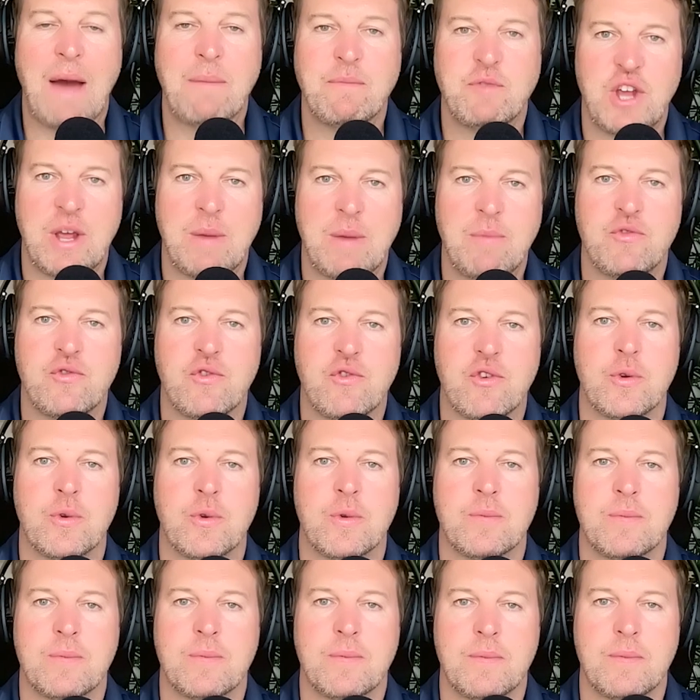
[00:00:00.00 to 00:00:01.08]
I'm James Rule.
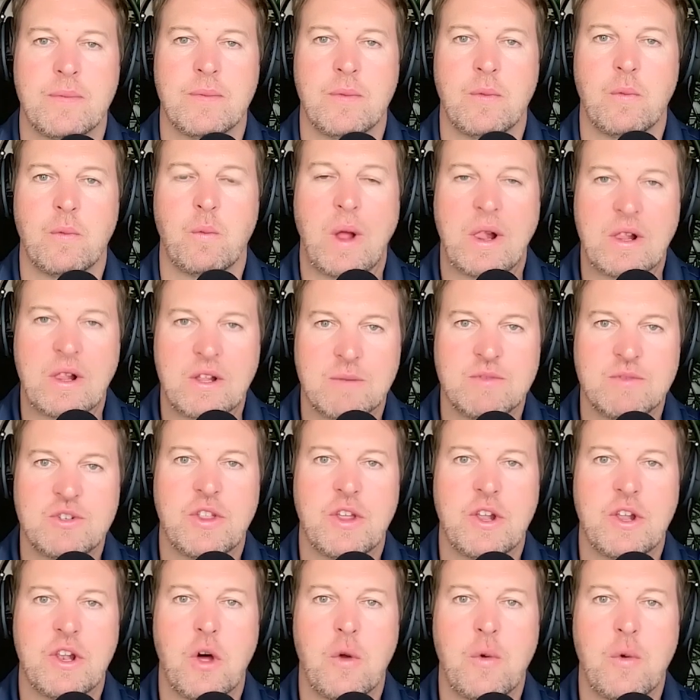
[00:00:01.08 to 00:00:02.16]
Welcome to the
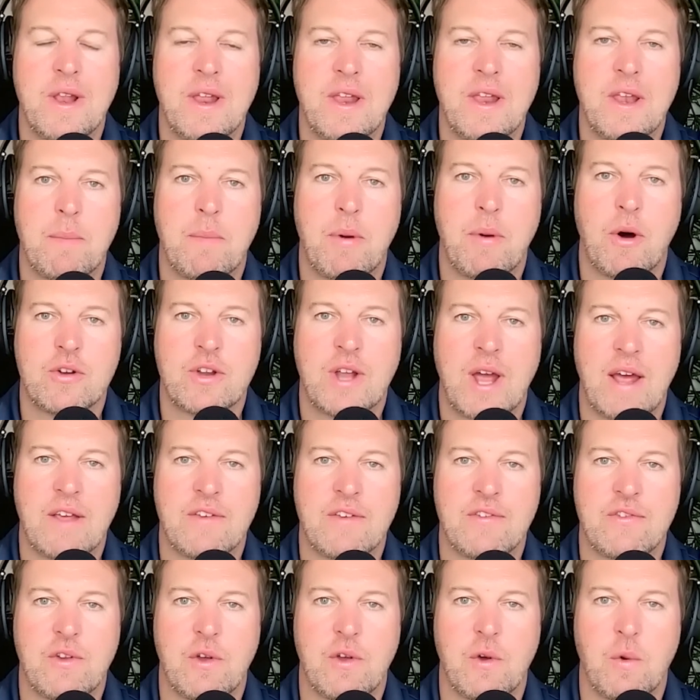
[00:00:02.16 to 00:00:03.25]
Lonely Leader
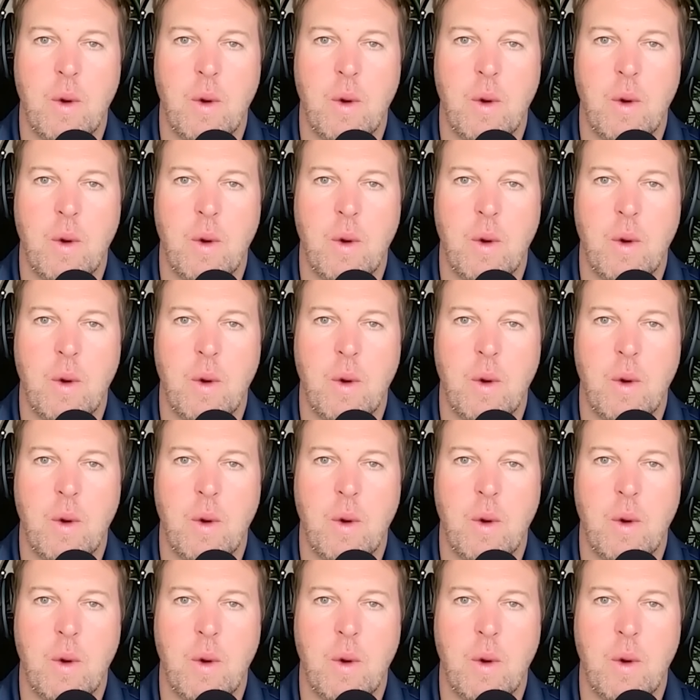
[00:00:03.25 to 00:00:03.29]
podcast,